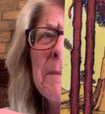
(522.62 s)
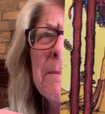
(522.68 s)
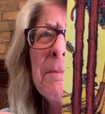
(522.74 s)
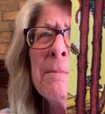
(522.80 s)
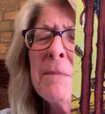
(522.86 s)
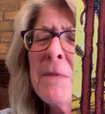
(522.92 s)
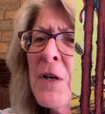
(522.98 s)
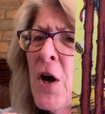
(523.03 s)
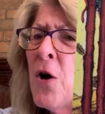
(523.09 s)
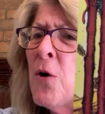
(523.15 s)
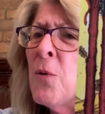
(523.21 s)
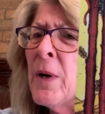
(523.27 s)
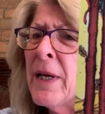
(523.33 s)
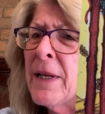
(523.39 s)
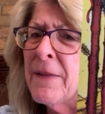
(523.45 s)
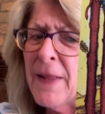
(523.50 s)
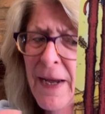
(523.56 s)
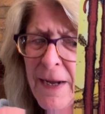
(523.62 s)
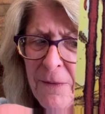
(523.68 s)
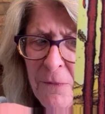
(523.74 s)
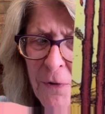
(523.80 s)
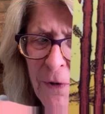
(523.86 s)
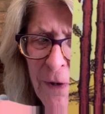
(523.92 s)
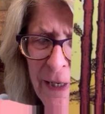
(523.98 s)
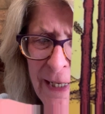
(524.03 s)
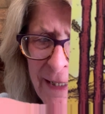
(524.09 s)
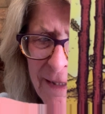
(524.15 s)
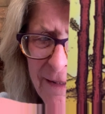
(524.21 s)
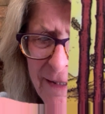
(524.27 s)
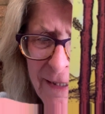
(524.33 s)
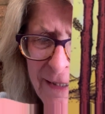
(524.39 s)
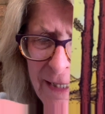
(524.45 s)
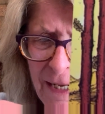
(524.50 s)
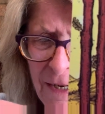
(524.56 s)
knowing that we're in
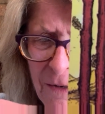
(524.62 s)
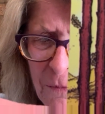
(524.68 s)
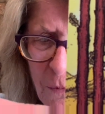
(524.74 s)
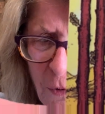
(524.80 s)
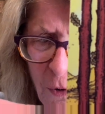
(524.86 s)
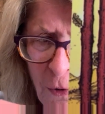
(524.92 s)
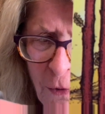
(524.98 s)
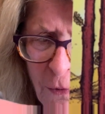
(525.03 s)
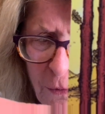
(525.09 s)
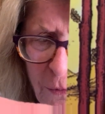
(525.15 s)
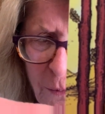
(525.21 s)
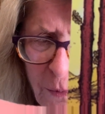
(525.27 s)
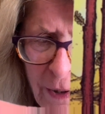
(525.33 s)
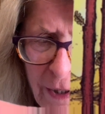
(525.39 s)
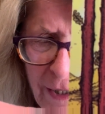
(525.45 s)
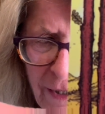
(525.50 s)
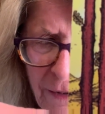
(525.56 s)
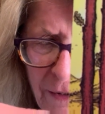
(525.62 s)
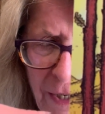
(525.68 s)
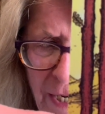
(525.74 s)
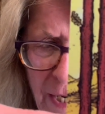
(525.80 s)
a world where